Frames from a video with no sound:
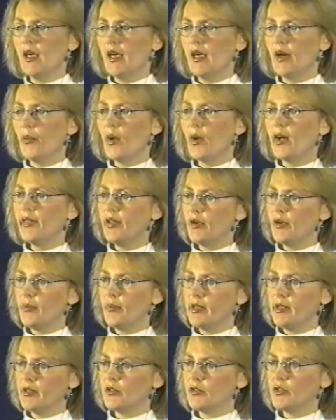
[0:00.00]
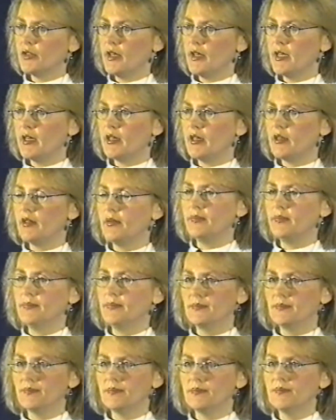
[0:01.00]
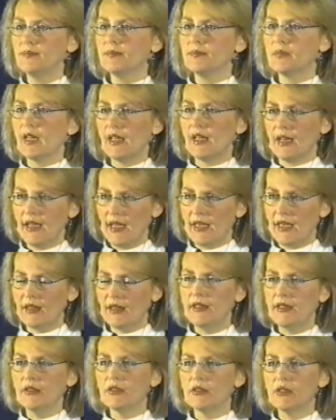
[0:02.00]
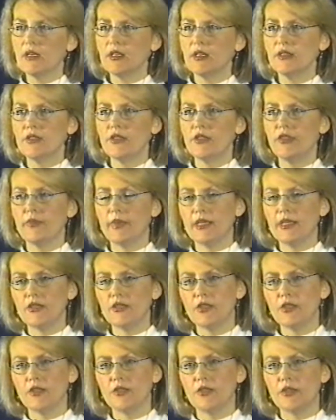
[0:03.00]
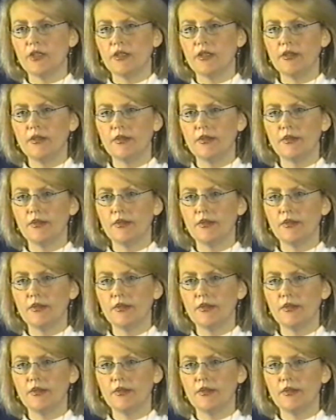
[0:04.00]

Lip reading: And while they were being treated, and I had legal custody of my children,